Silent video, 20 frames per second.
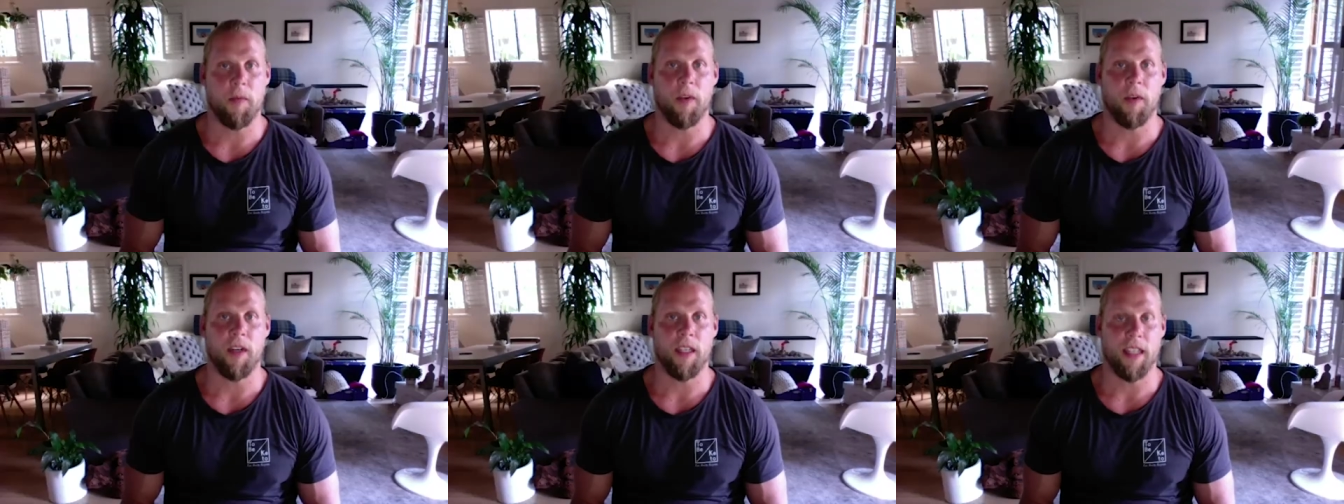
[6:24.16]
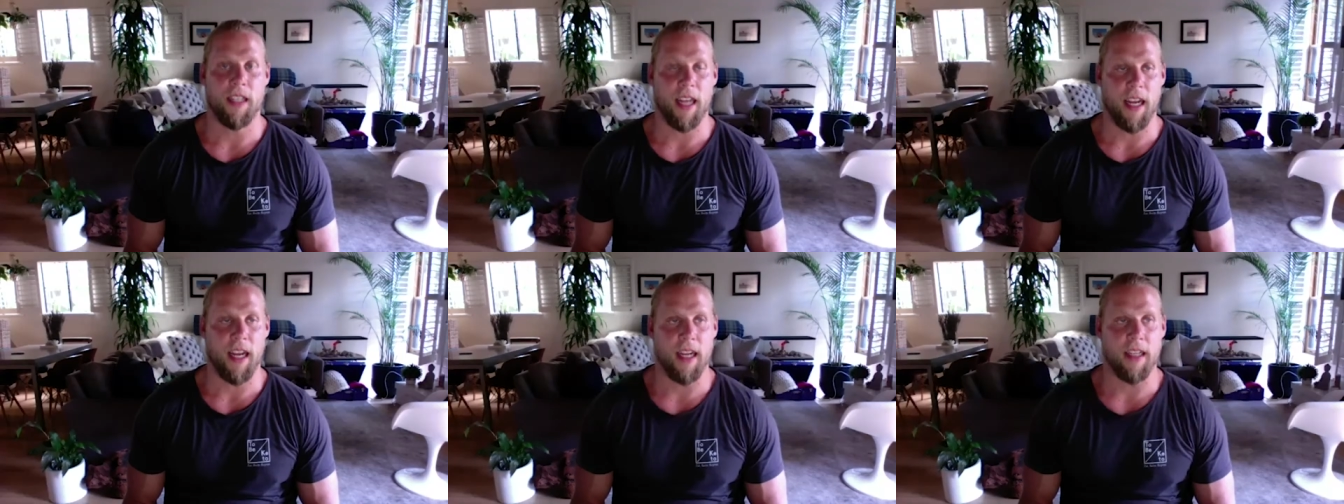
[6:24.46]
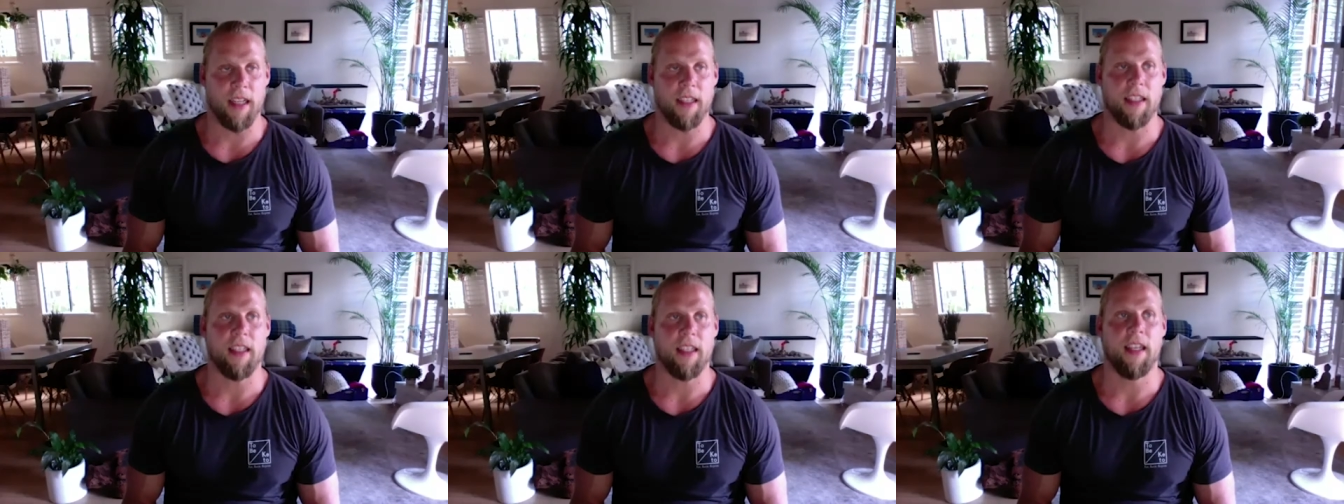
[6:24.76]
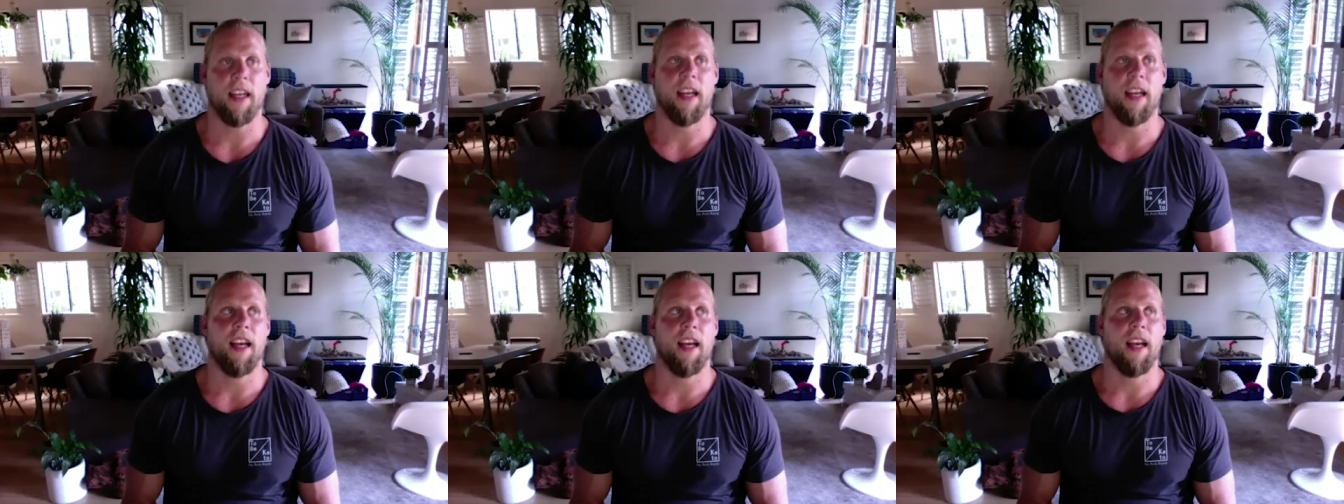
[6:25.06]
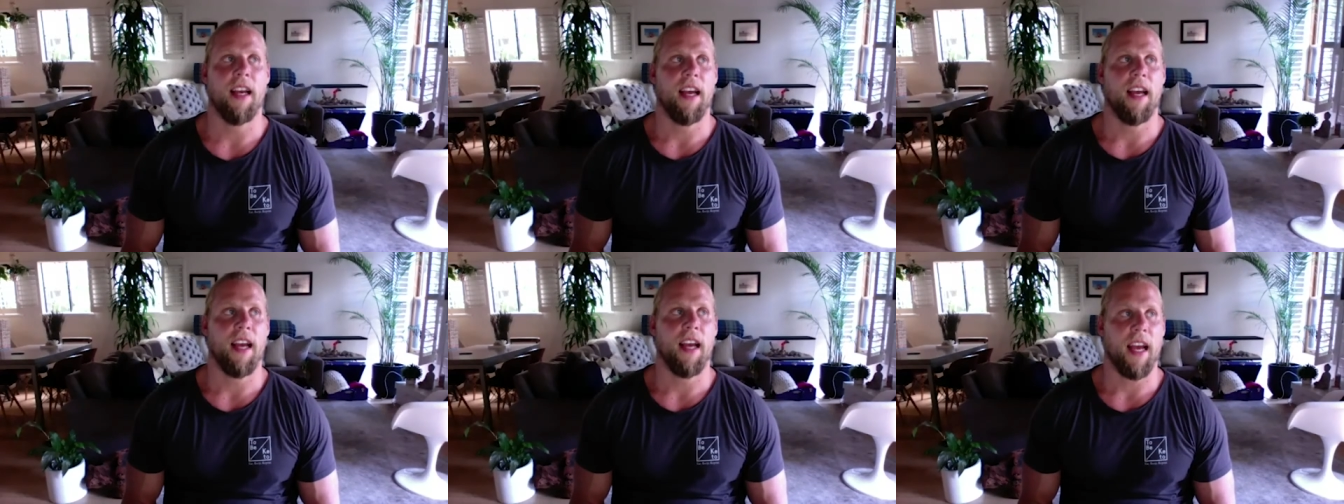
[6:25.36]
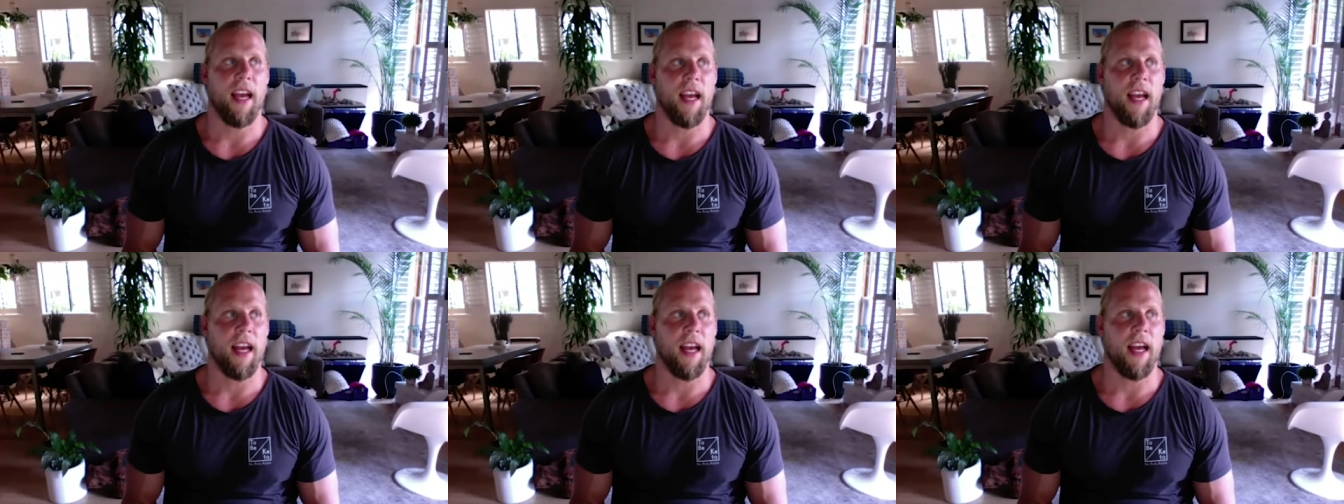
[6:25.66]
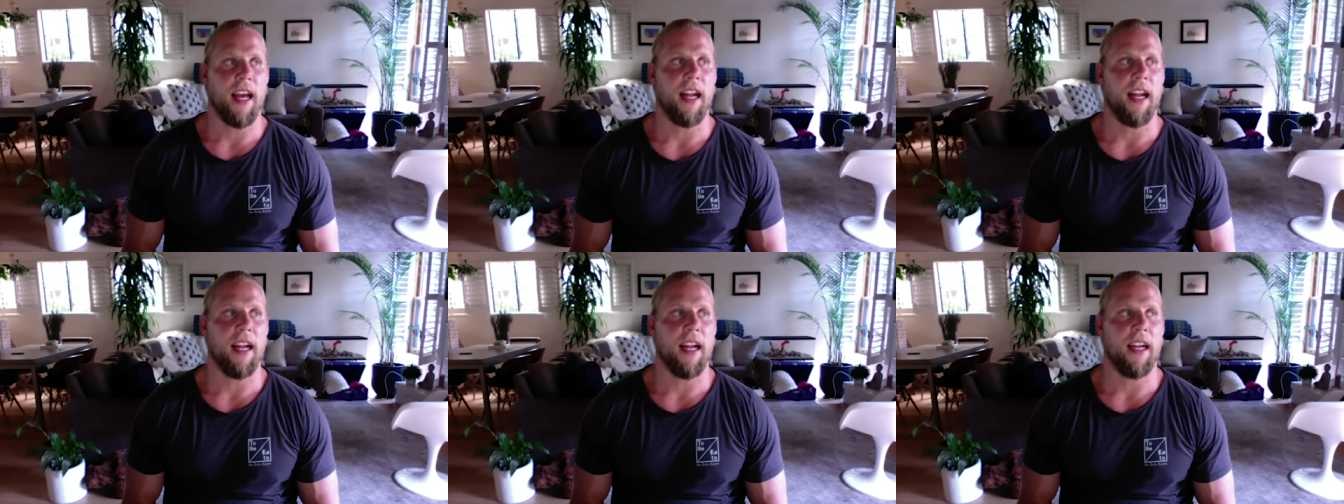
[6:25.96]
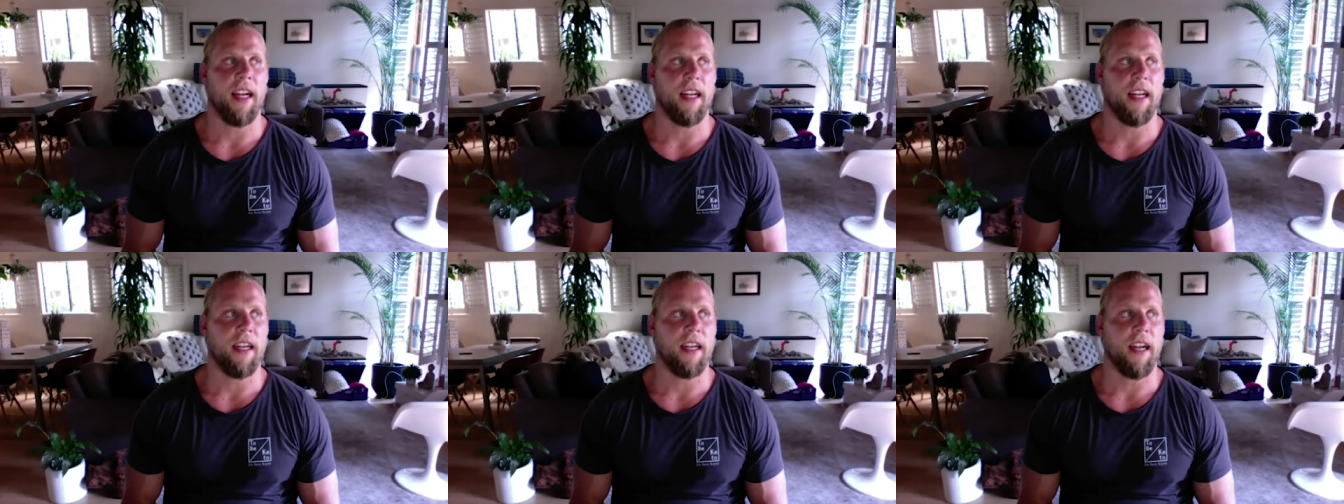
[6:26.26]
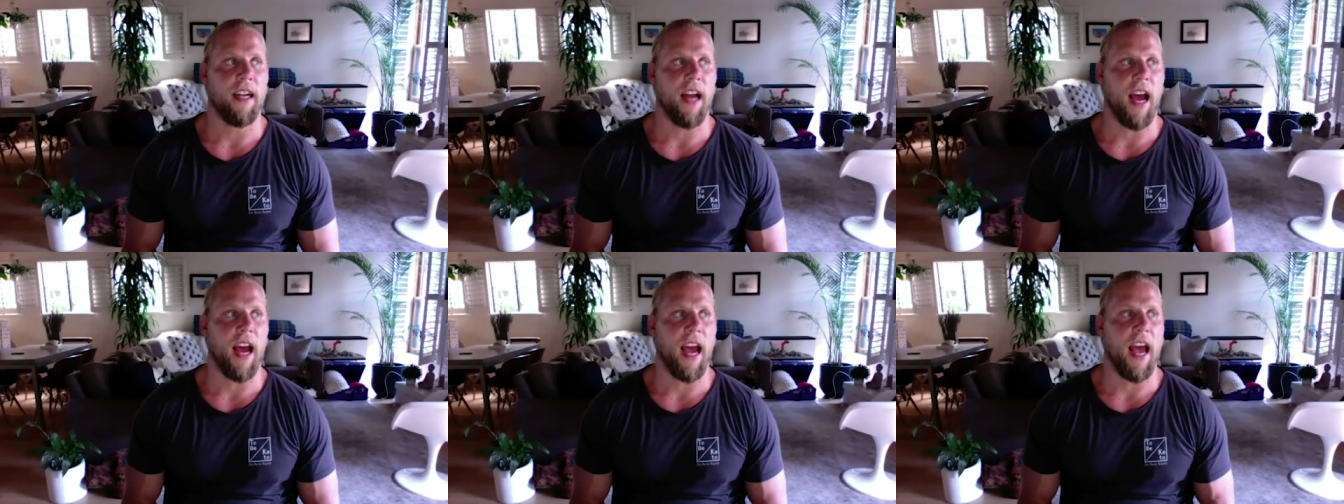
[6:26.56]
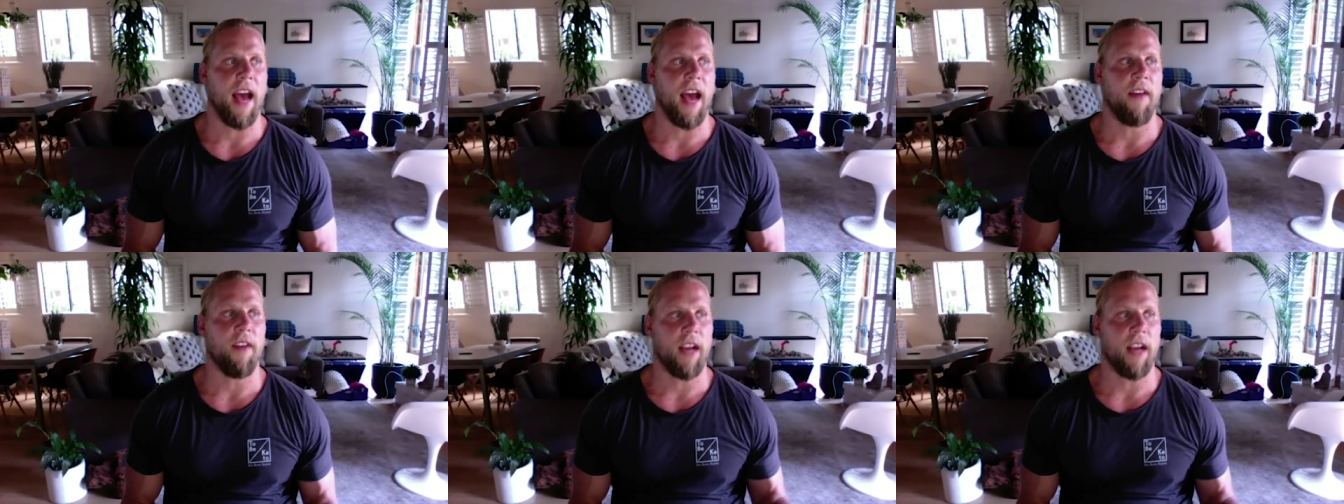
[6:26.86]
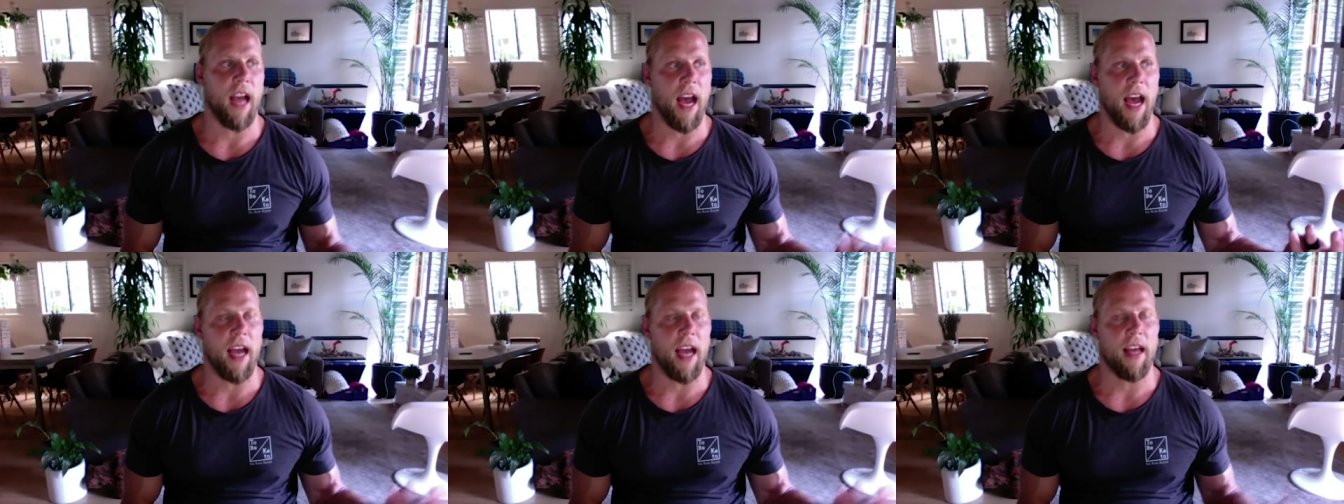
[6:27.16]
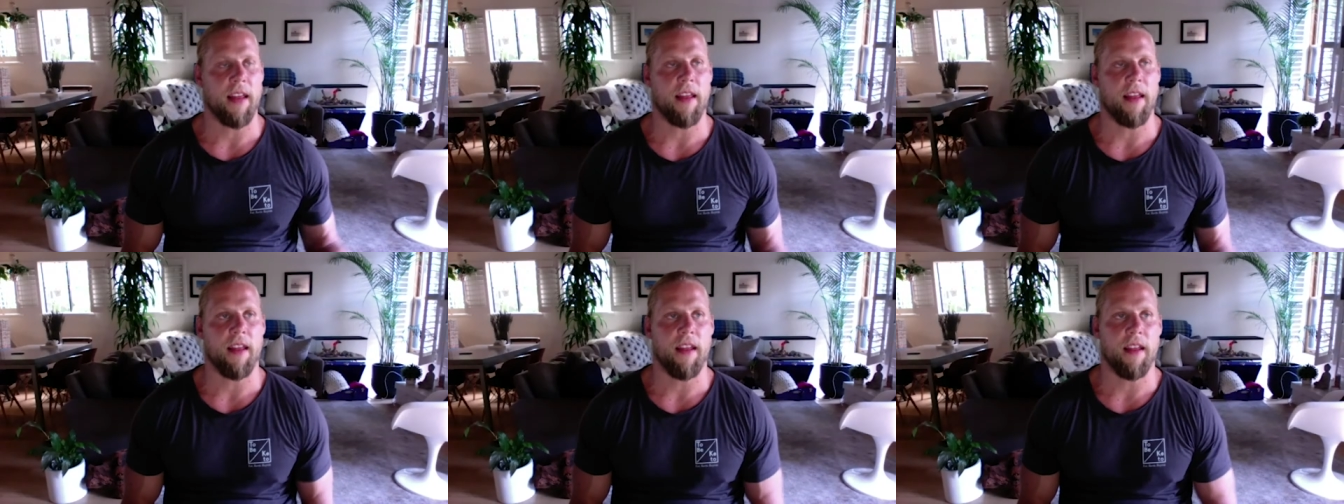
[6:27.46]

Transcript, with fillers: intense and I have a guy